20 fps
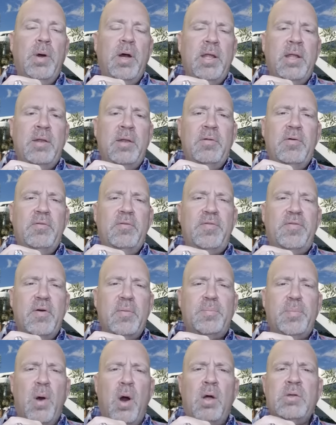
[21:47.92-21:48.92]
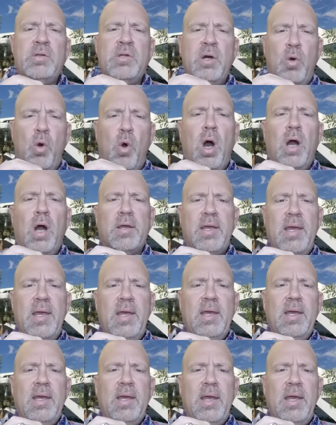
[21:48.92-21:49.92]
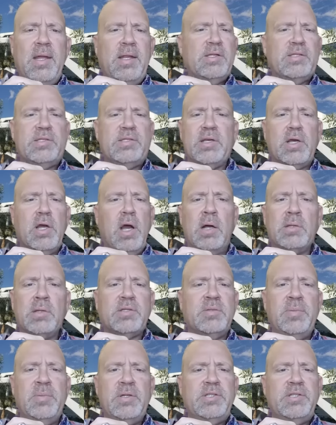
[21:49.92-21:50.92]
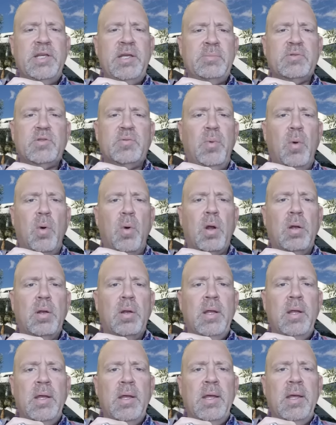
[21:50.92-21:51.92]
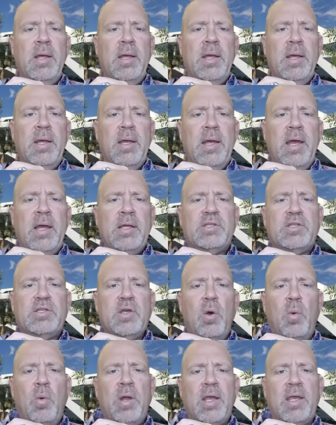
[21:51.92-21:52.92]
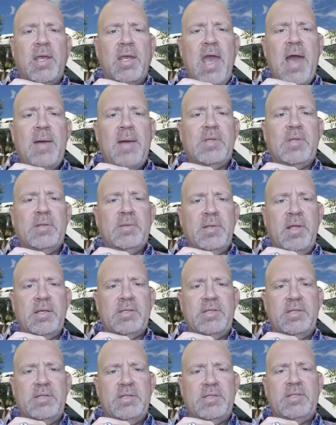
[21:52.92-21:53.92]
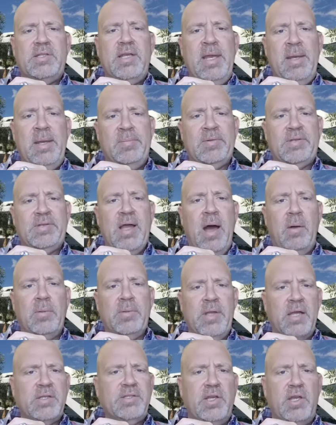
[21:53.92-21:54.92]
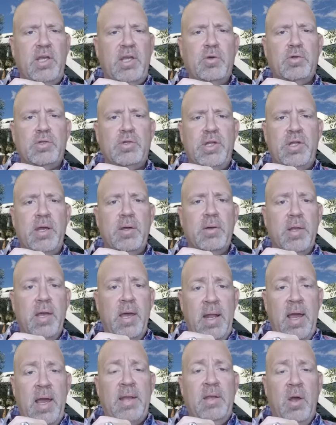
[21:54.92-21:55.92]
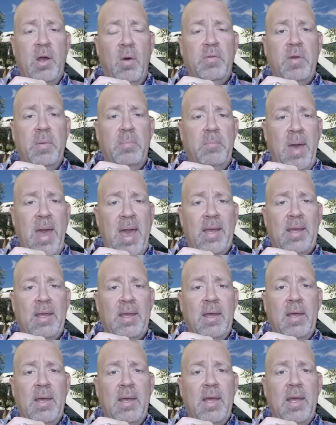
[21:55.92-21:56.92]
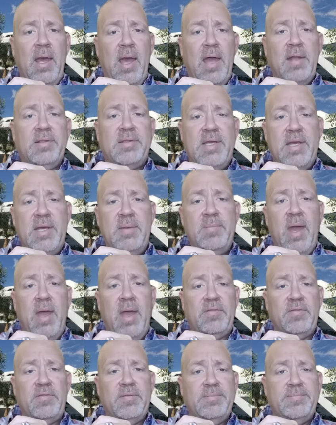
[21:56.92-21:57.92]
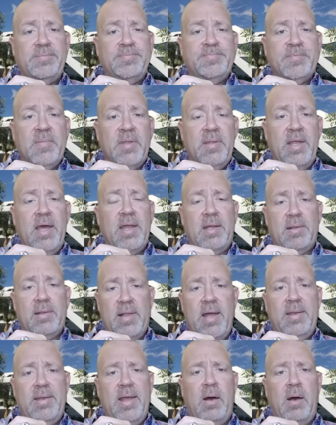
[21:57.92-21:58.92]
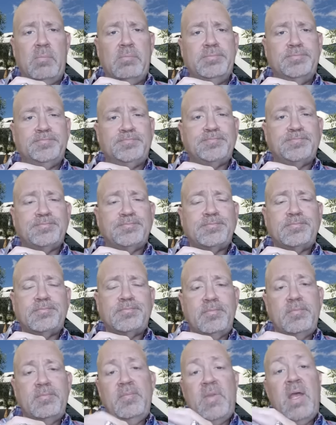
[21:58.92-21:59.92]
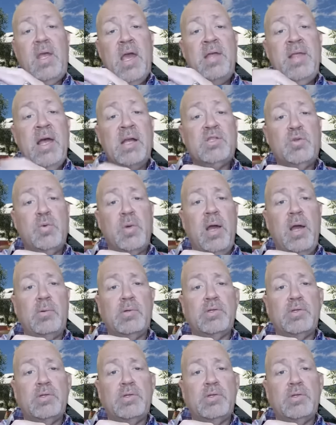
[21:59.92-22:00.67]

But in football and hockey, it is the consummate team sport. And so when a captain lets his teams down, that's a huge deal. And I know that Mac had teammates that he let down. And that's